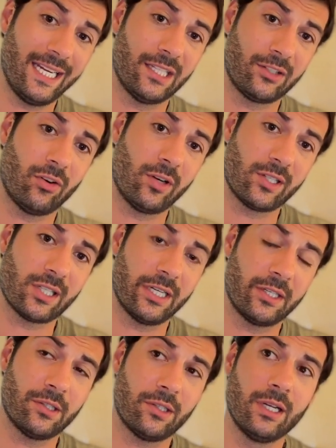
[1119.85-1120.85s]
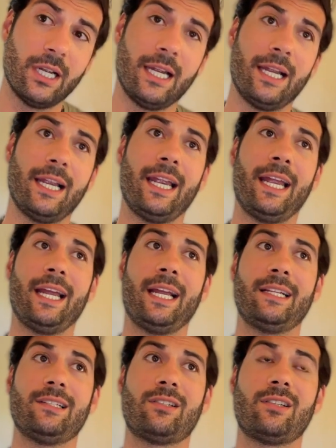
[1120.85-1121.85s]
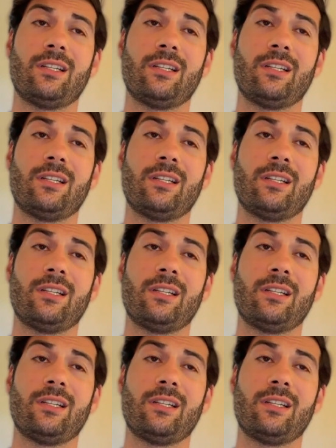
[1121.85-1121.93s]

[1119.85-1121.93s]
in the growing cycle and